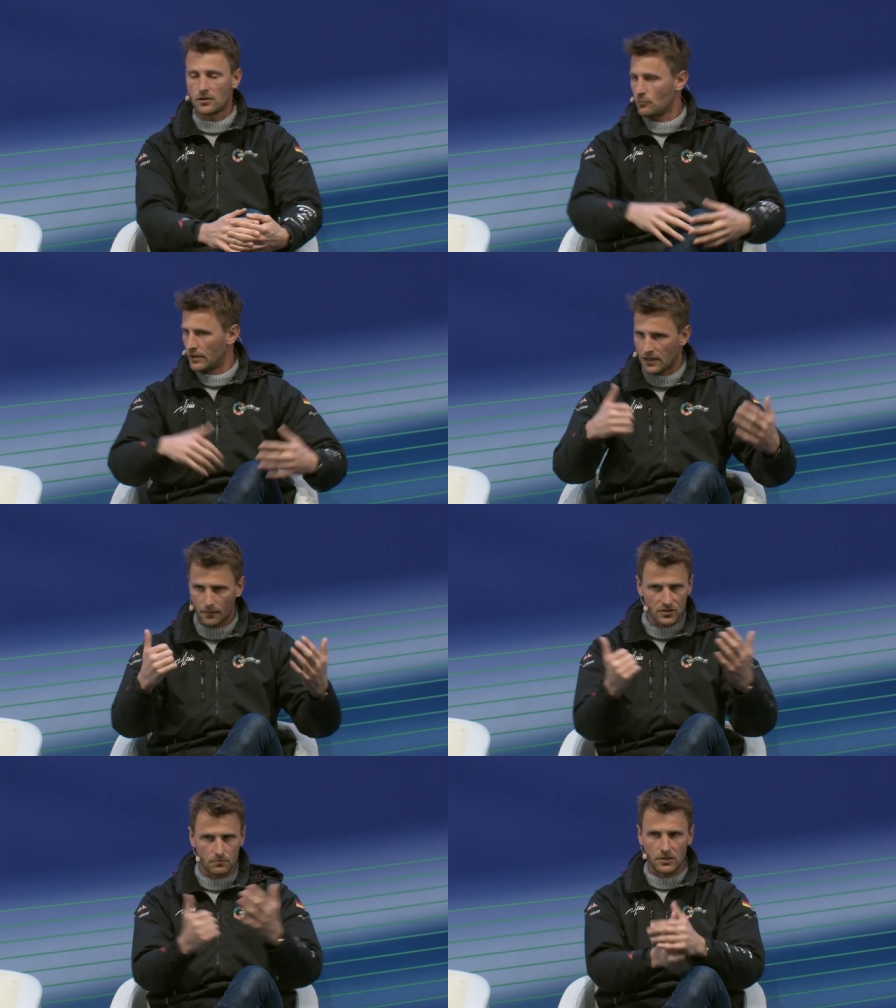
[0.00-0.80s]
when it
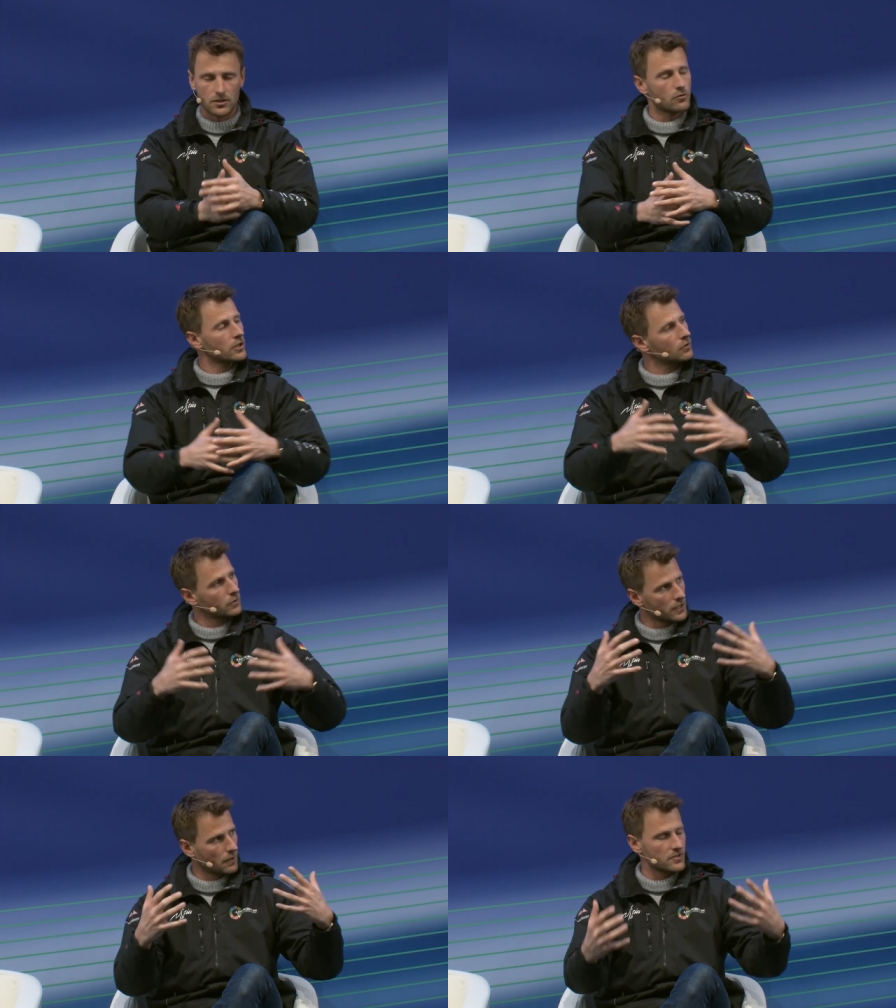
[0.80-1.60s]
comes to material,
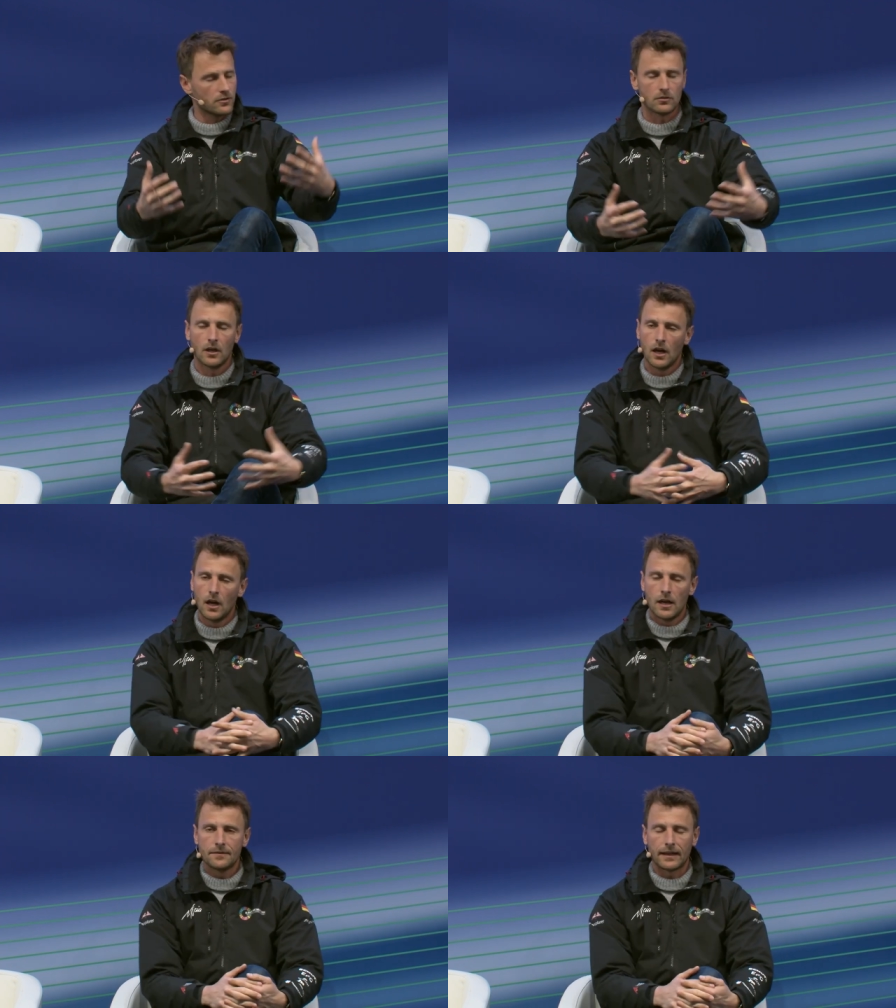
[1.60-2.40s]
when it comes to
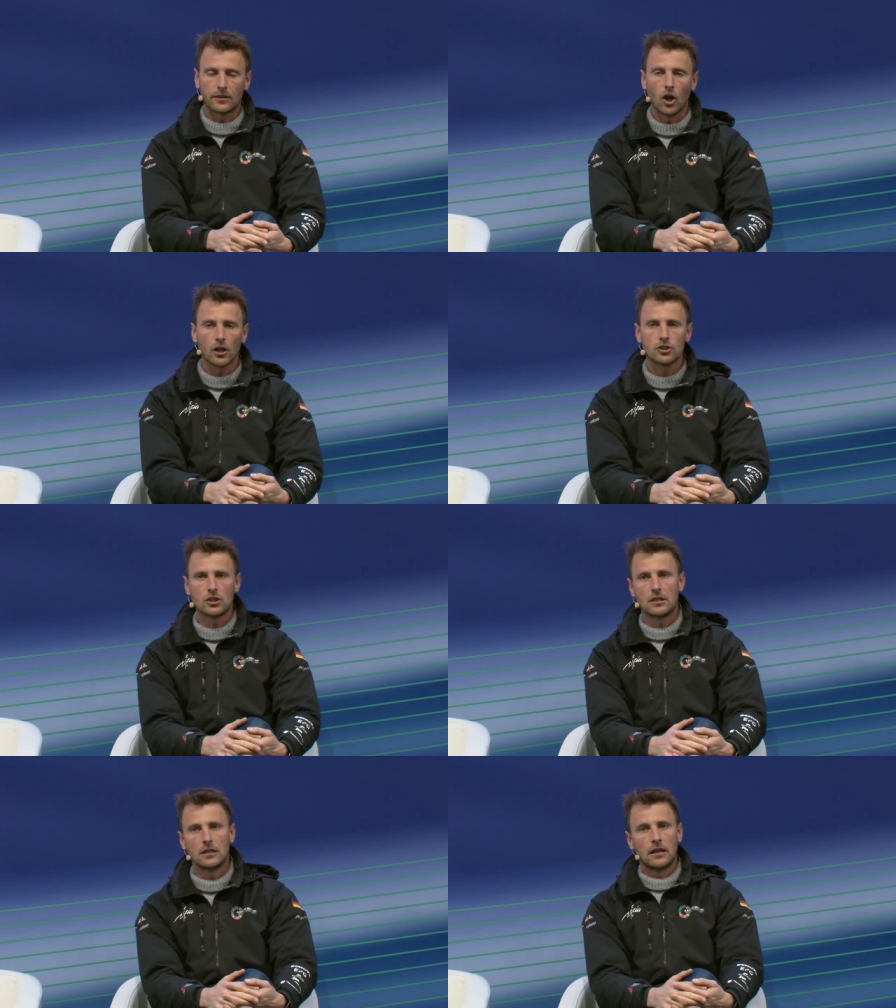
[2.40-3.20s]

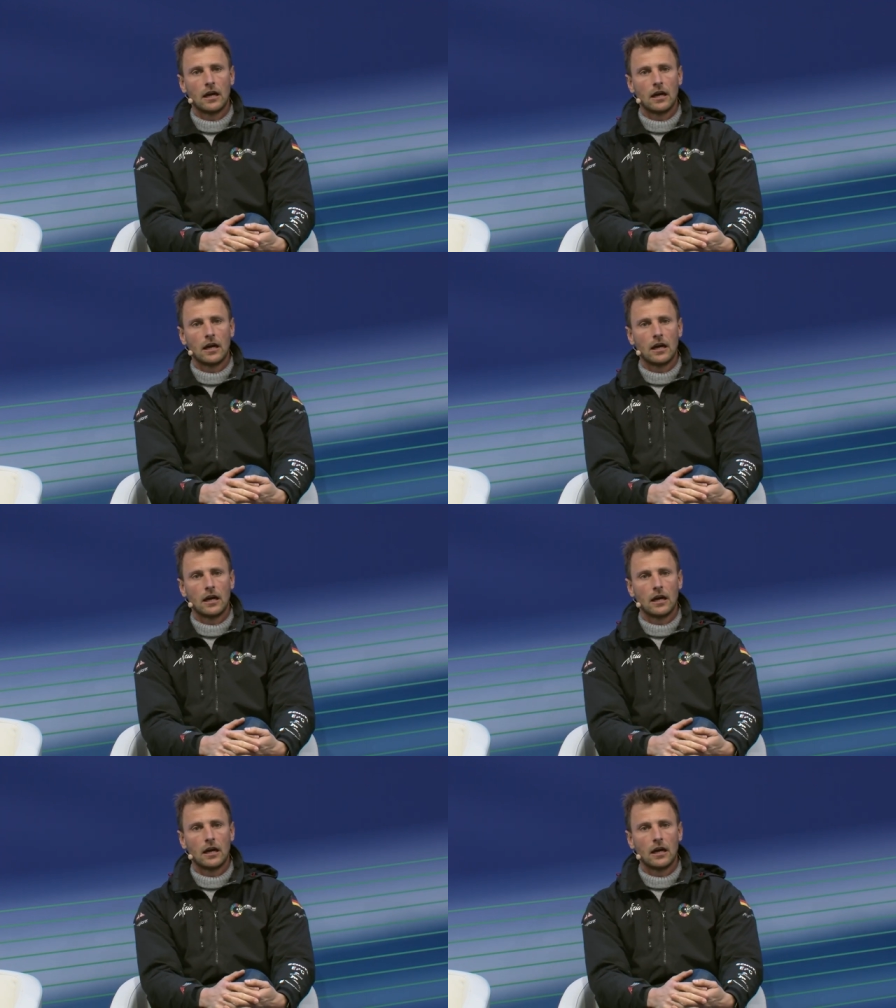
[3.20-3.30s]
technology,